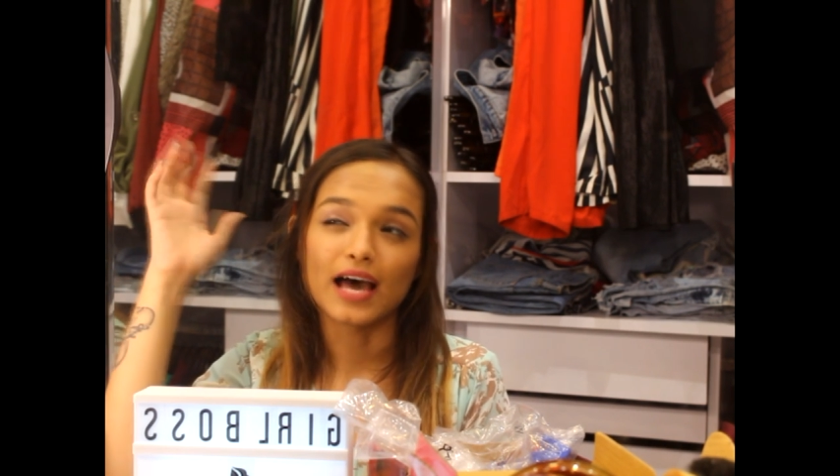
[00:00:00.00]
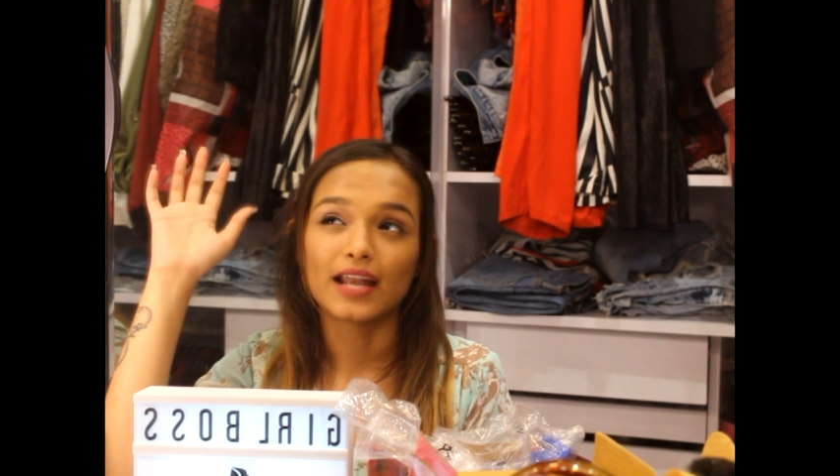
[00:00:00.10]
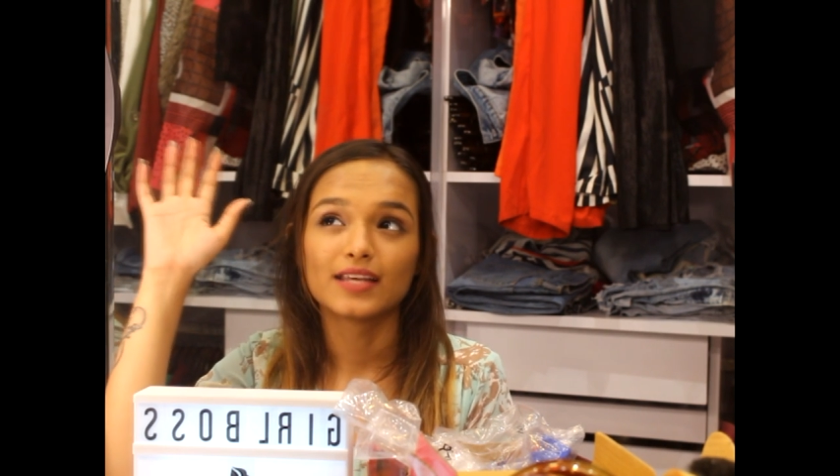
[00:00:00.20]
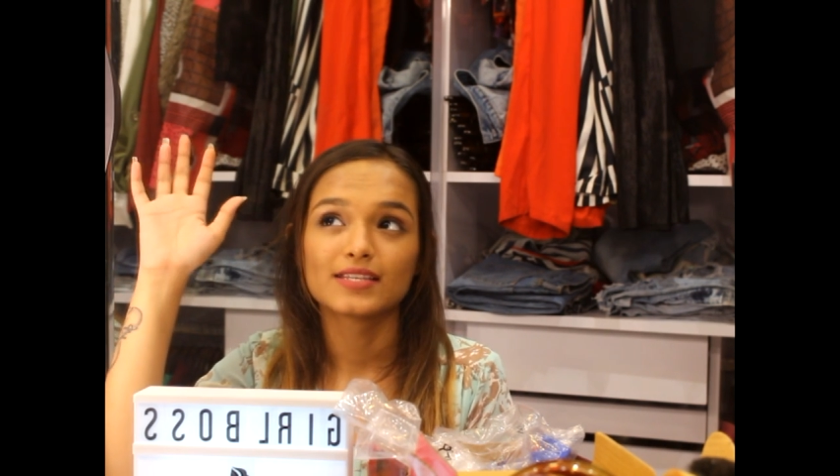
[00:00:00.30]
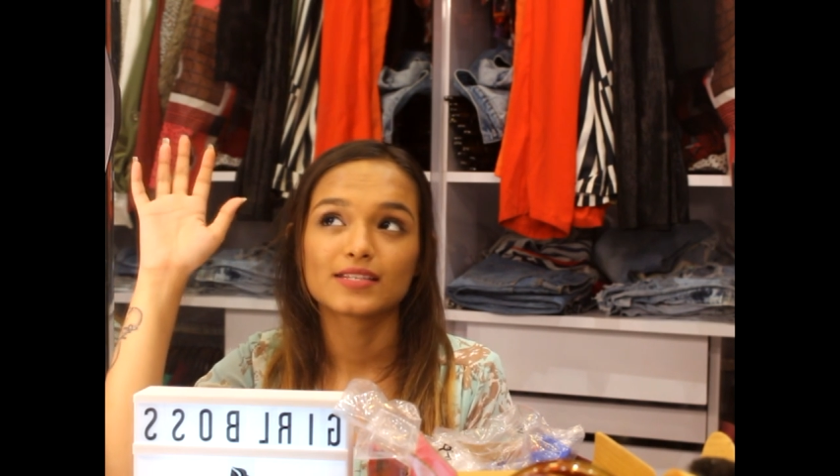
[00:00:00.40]

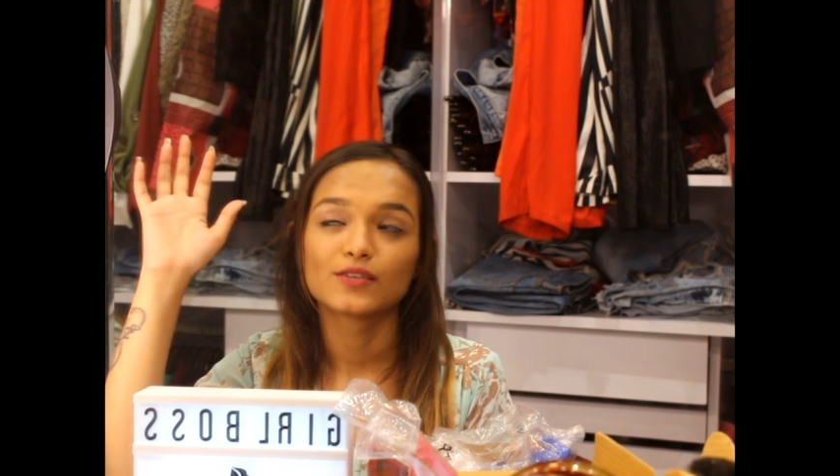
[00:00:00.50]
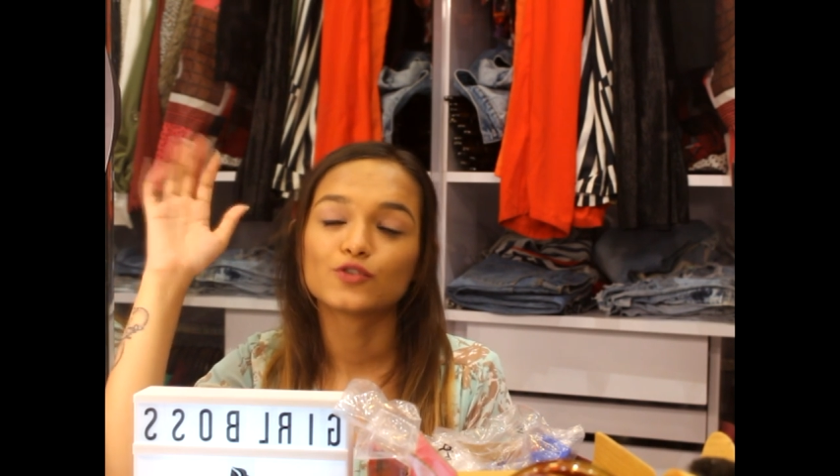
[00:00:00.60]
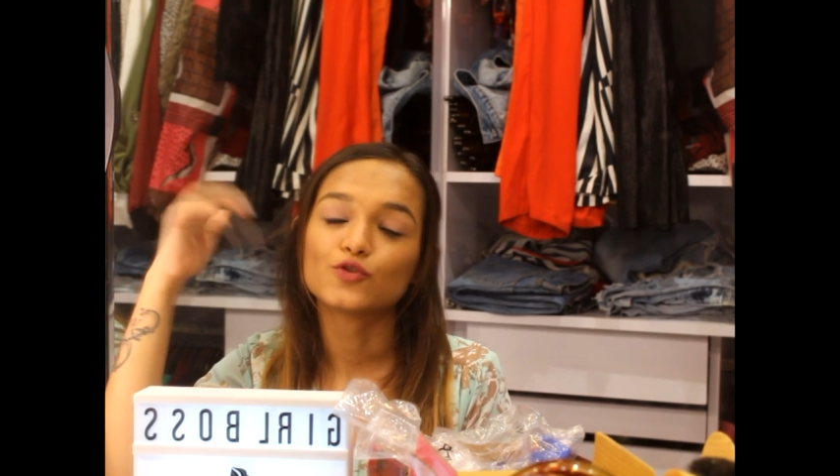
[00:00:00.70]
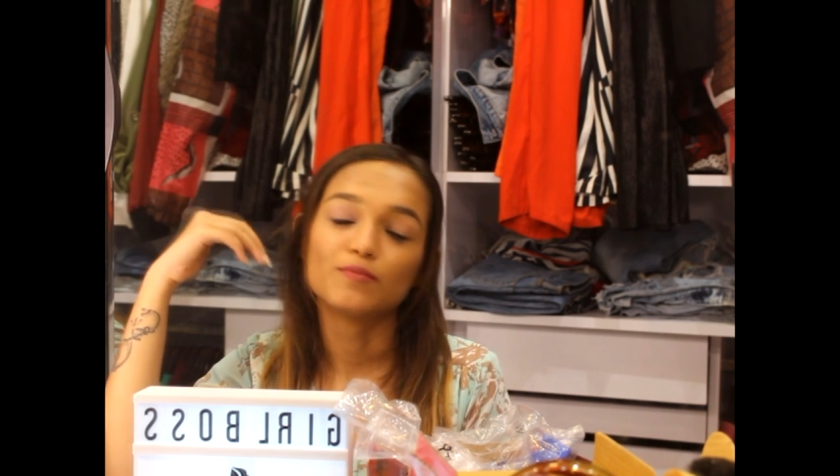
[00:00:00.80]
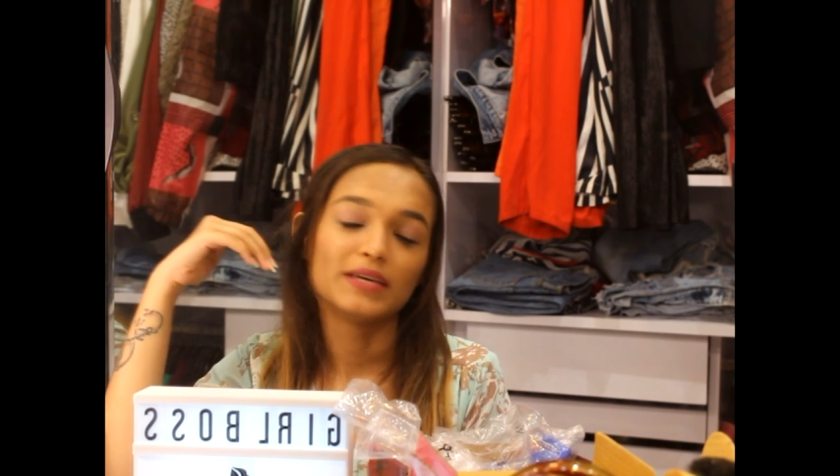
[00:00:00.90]
That is,
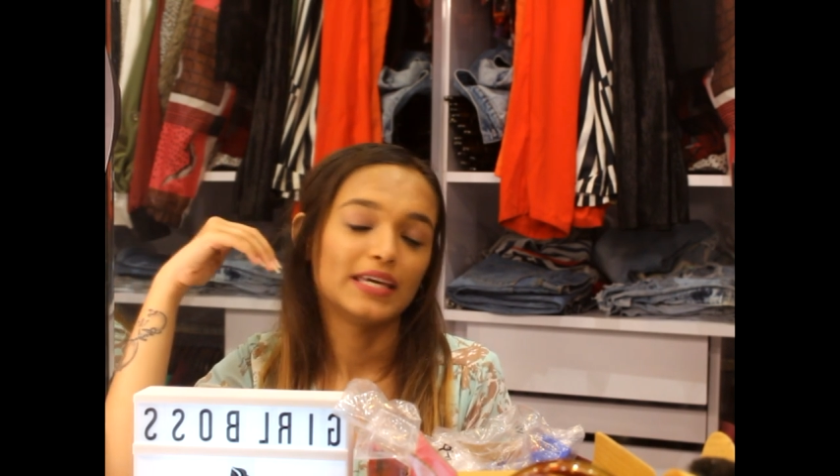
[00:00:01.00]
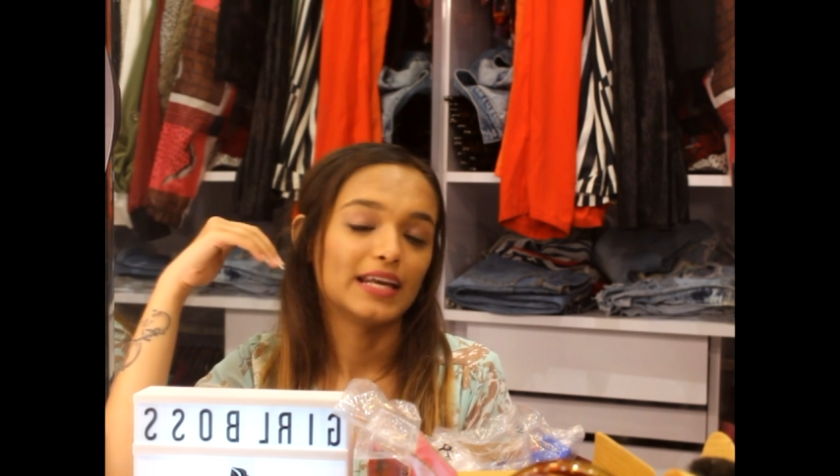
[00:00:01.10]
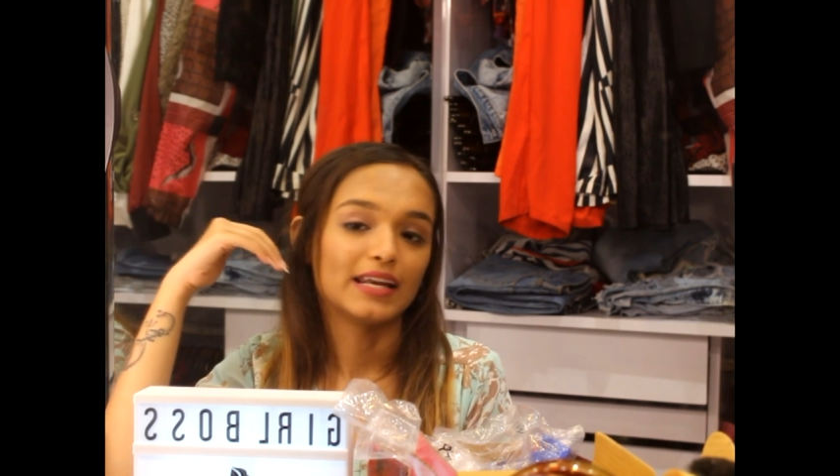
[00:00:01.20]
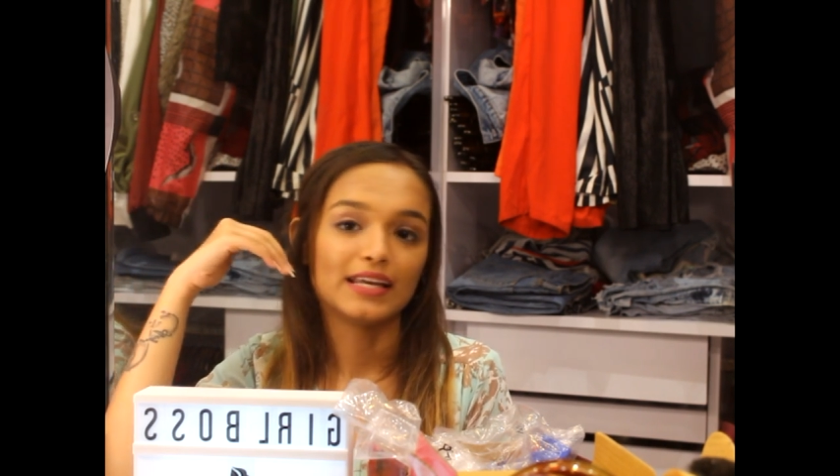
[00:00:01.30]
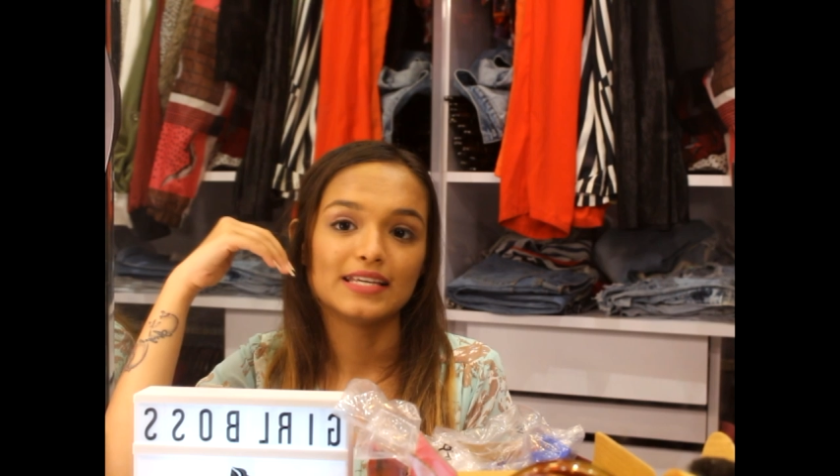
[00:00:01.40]
to
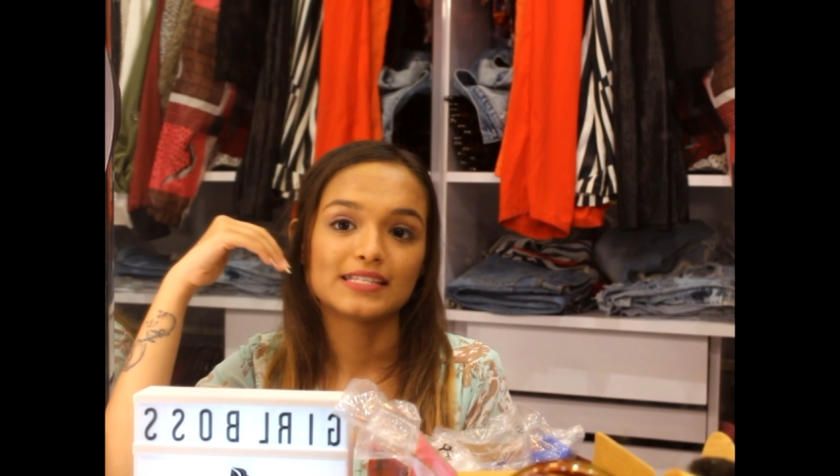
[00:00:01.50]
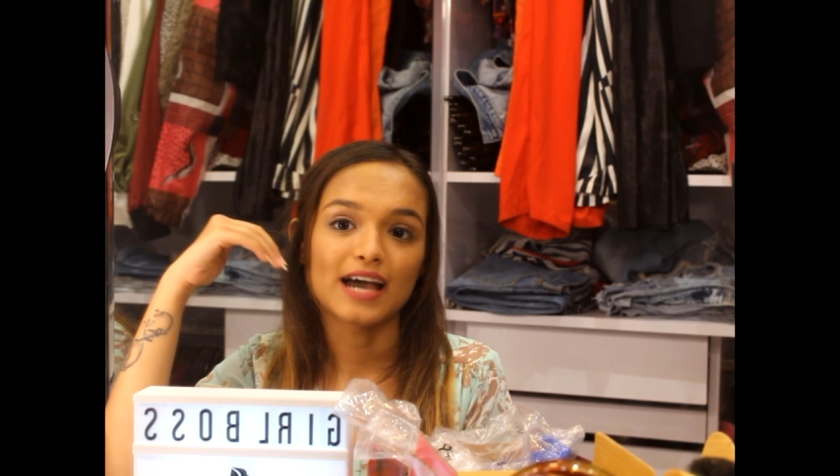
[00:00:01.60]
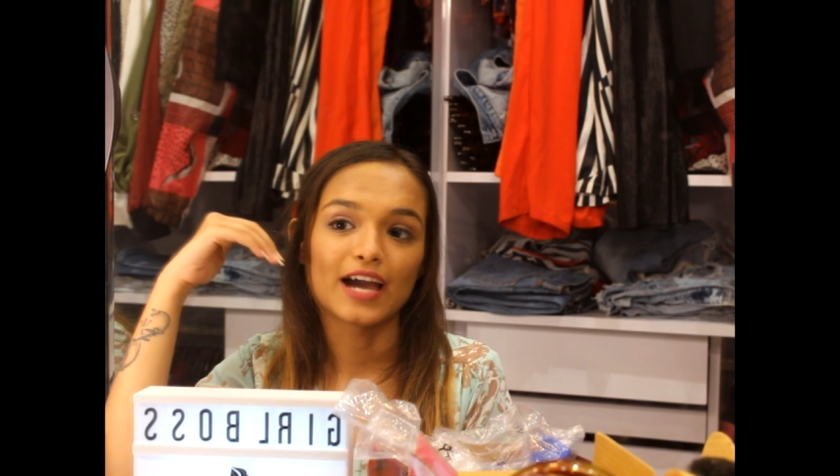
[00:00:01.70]
me at least.